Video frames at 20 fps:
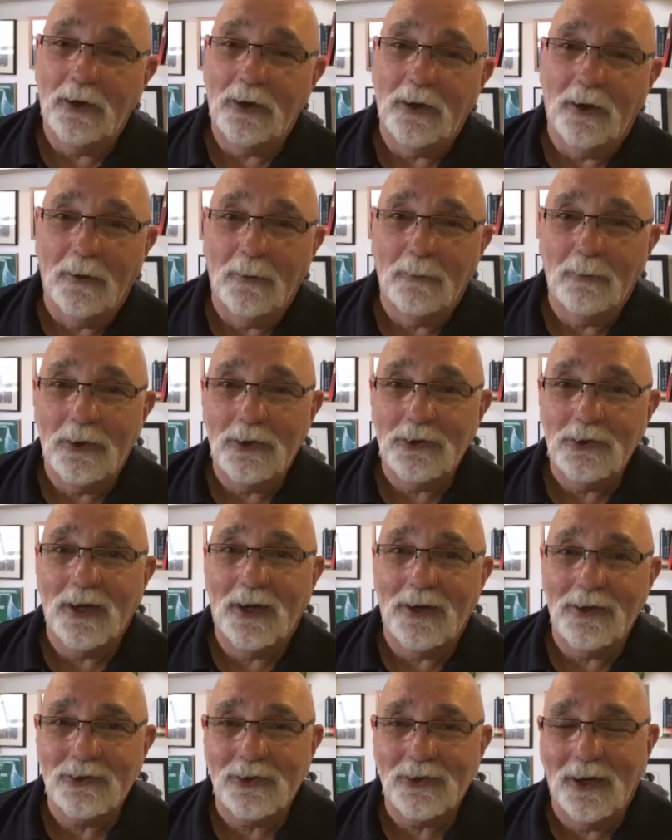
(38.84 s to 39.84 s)
I
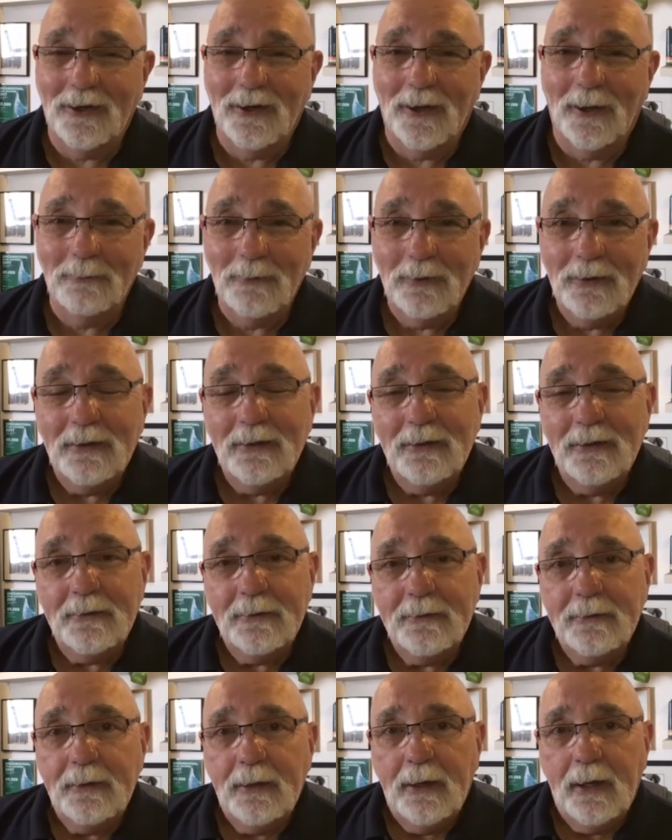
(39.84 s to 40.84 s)
appreciate you staying up.
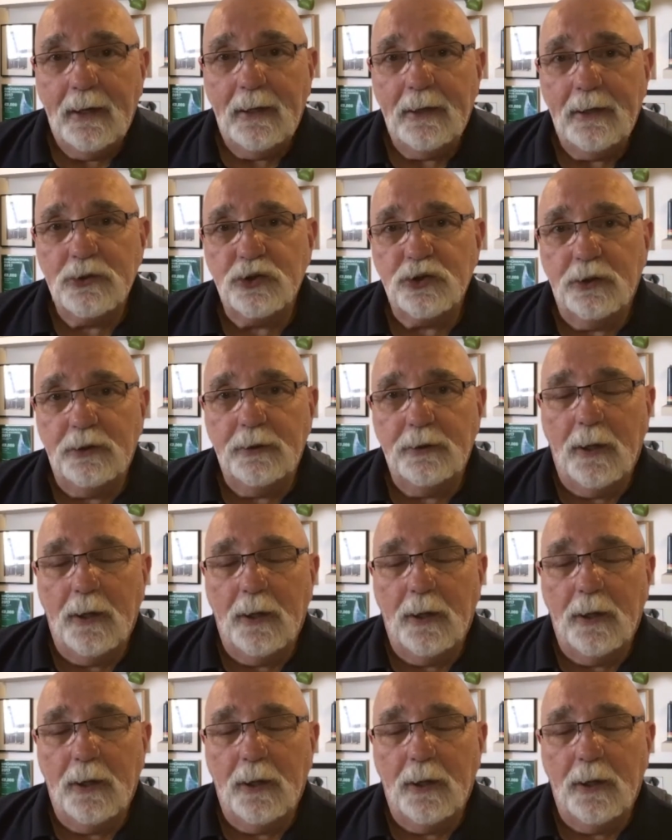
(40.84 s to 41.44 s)
Hey, listen.